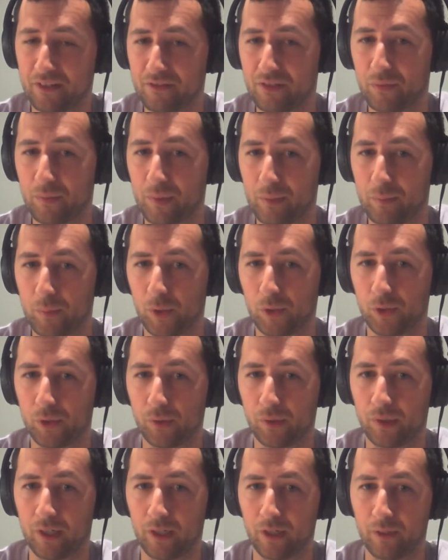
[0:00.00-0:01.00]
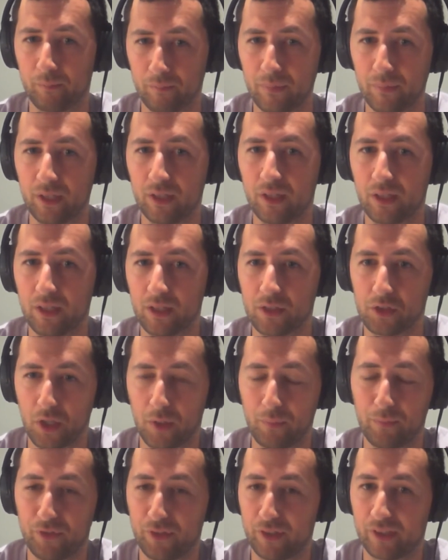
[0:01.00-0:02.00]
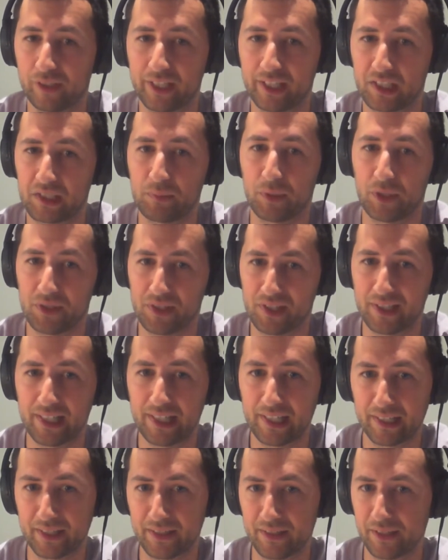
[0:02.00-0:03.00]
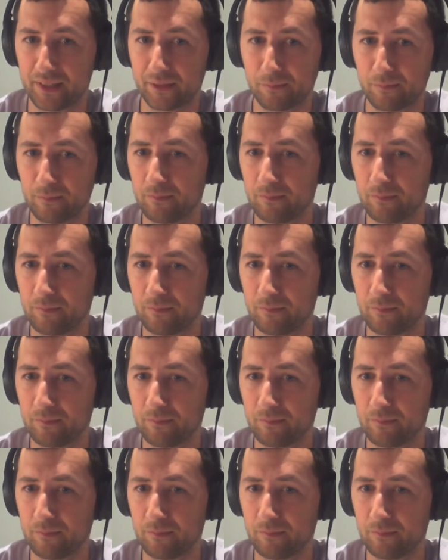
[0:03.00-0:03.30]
the people who are top field experts in anything.